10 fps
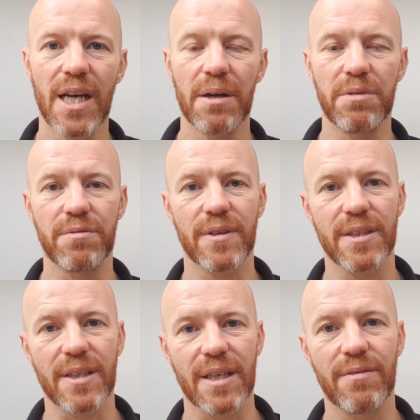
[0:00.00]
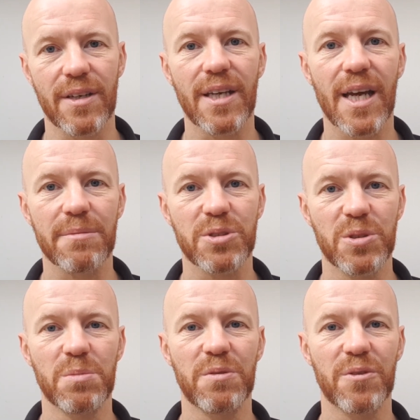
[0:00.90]
We find that giving a
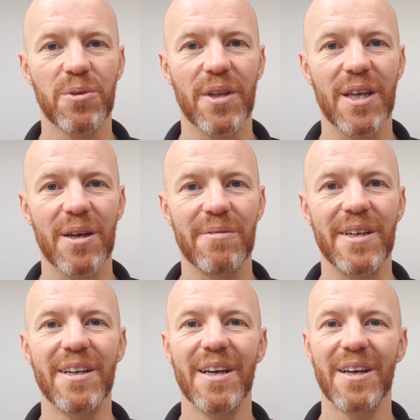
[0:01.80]
capsule before they come in